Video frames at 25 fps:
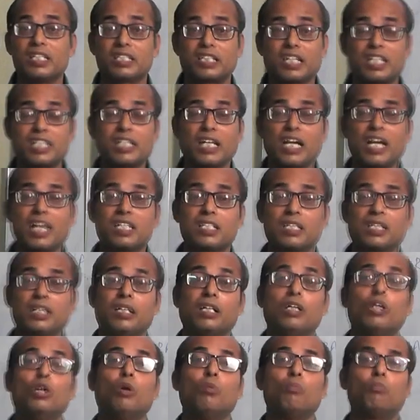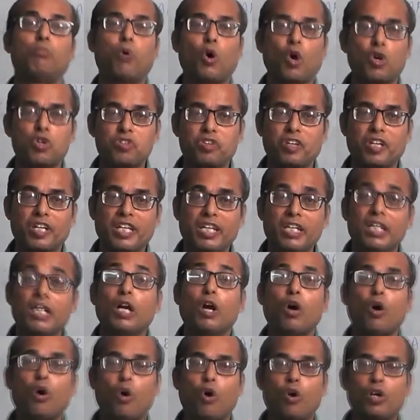such as
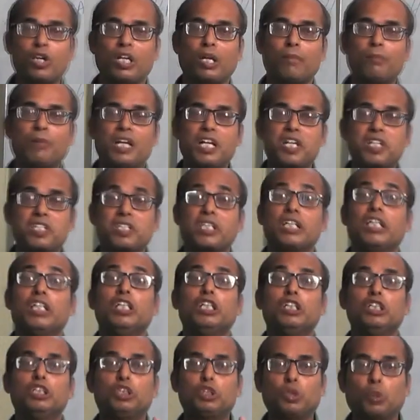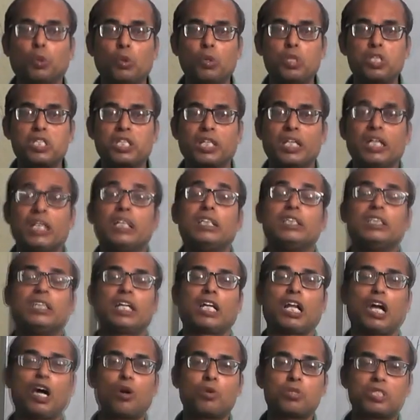pottery, ornaments, tools,
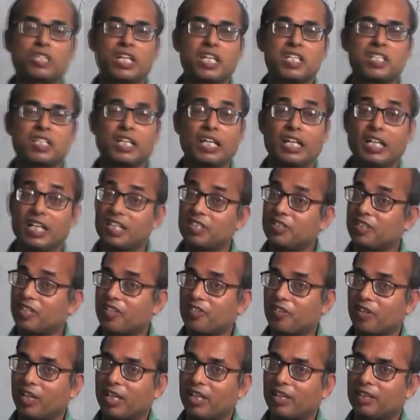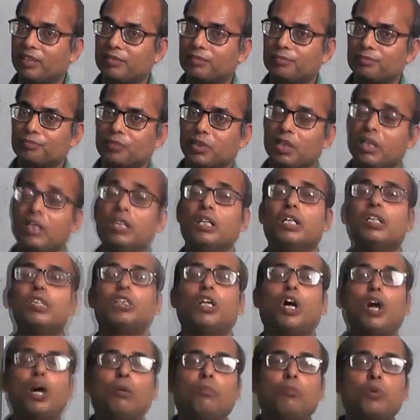their houses, etc.
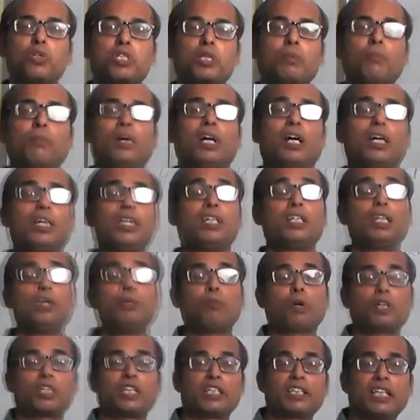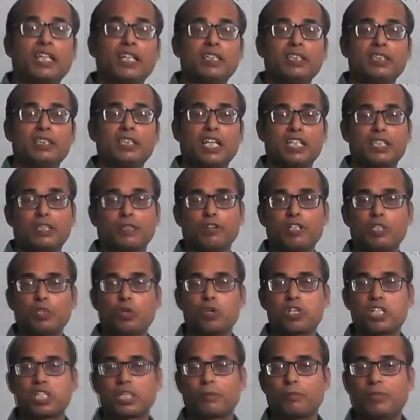Now, another important thing that's very
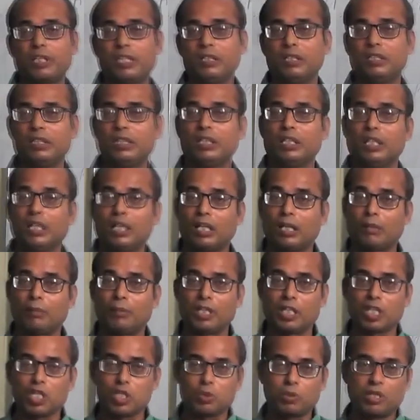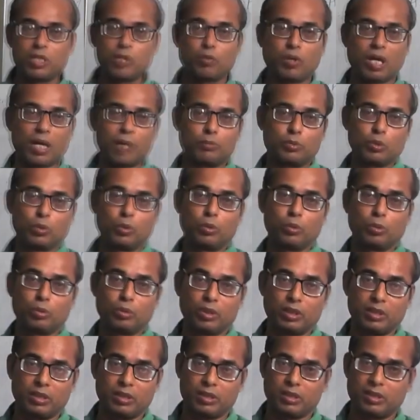noticeable, being a student, you have to
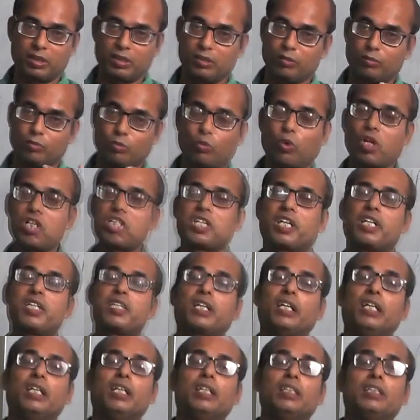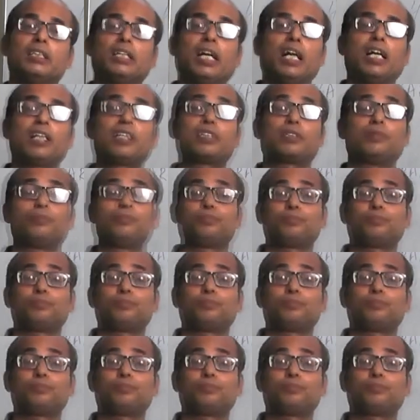watch it, that